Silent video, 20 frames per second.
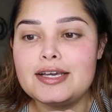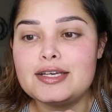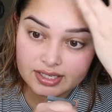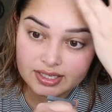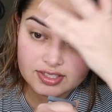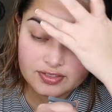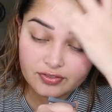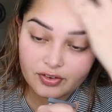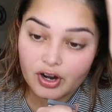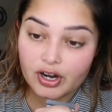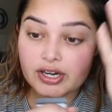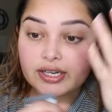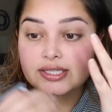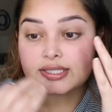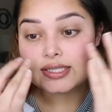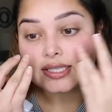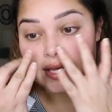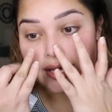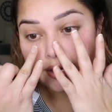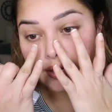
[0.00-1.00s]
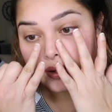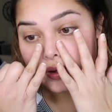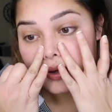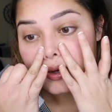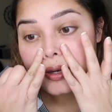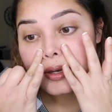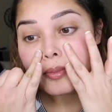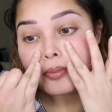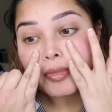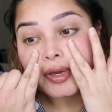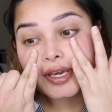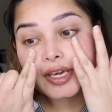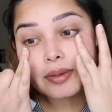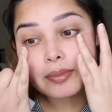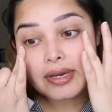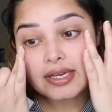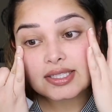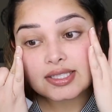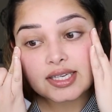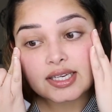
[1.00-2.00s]
As far as like making
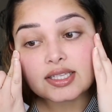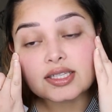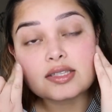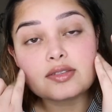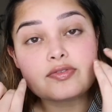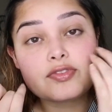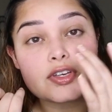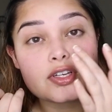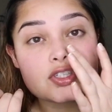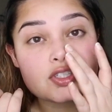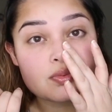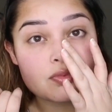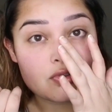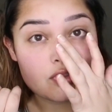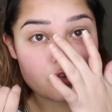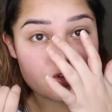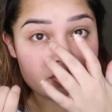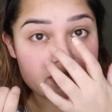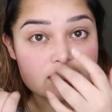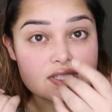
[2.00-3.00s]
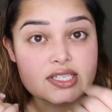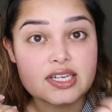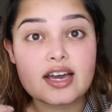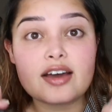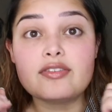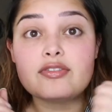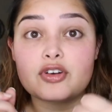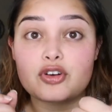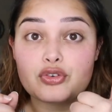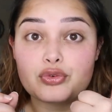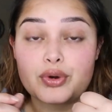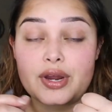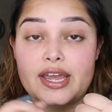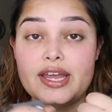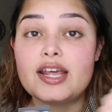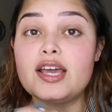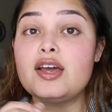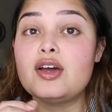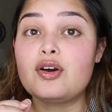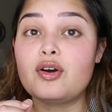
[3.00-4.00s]
my skin feel smoother and stuff,
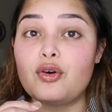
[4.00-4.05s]
great.